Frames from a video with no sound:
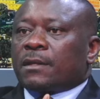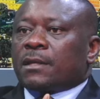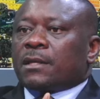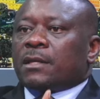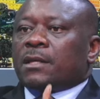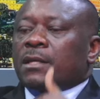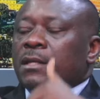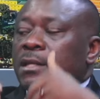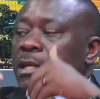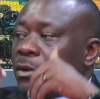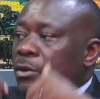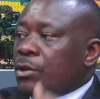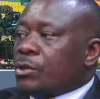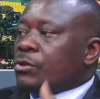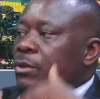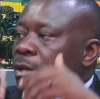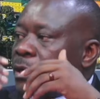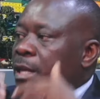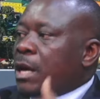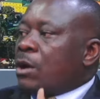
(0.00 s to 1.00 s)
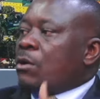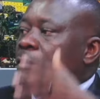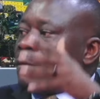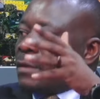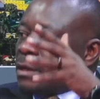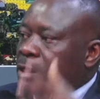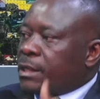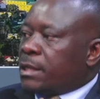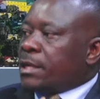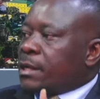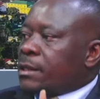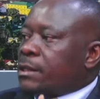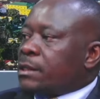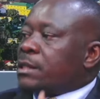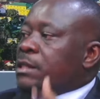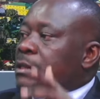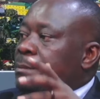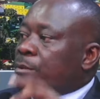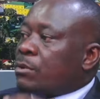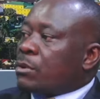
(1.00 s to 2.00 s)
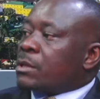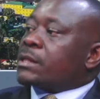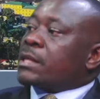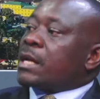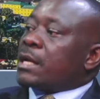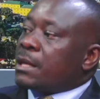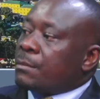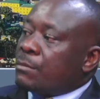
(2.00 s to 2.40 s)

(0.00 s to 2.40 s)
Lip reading: the reason they are overzealous is because they are the